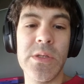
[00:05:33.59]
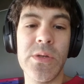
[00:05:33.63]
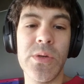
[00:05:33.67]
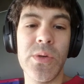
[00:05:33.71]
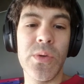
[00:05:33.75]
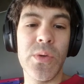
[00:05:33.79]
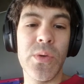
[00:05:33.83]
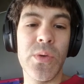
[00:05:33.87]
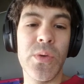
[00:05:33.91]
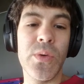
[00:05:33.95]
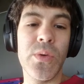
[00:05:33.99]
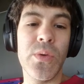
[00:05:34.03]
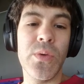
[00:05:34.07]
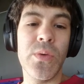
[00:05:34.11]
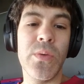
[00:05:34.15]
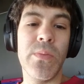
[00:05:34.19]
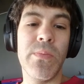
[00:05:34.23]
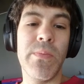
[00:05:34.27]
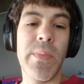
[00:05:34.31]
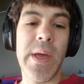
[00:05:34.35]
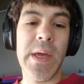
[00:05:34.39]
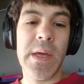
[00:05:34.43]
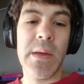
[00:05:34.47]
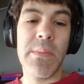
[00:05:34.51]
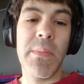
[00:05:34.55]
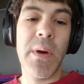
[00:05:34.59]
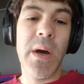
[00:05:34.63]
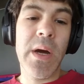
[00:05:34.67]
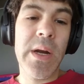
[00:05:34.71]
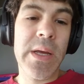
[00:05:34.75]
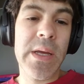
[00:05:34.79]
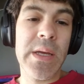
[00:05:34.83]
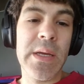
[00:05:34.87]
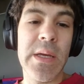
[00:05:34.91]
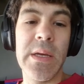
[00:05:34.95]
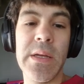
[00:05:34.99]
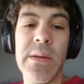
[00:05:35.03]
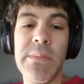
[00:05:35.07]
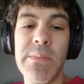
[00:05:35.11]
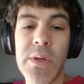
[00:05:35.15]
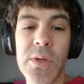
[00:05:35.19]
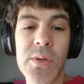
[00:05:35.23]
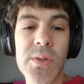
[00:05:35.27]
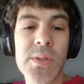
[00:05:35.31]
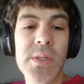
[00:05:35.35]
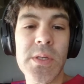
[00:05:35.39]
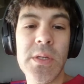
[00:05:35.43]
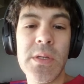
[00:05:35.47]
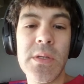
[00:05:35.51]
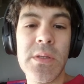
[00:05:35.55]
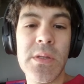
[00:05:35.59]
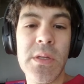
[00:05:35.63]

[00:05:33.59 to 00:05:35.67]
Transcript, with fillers: to make money in music